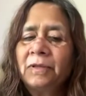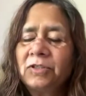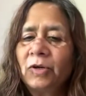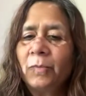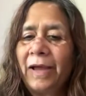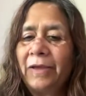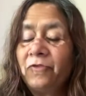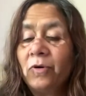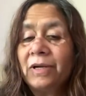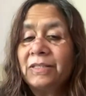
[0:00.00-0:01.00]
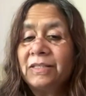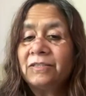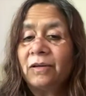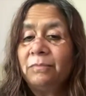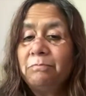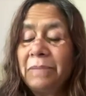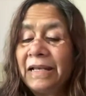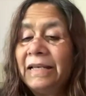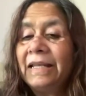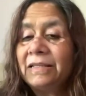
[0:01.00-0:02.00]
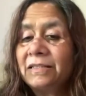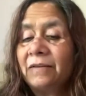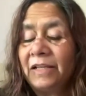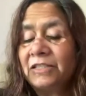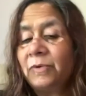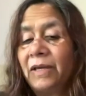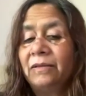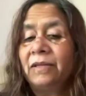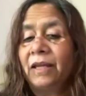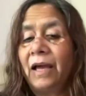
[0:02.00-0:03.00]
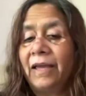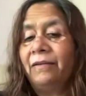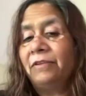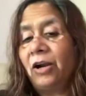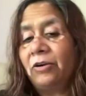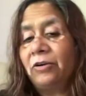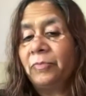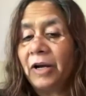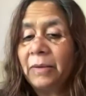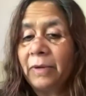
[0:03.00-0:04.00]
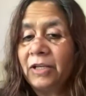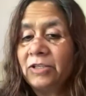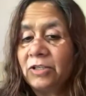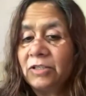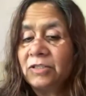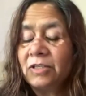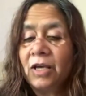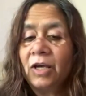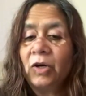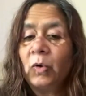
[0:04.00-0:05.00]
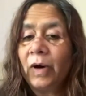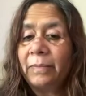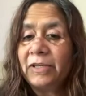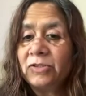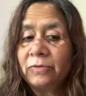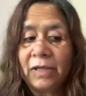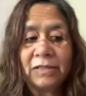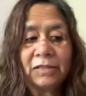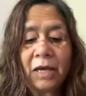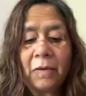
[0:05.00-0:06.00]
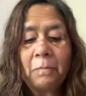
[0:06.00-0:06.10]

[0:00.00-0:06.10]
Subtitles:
So my focus is on building stuff. That's why I have a lot of product managers who are my students.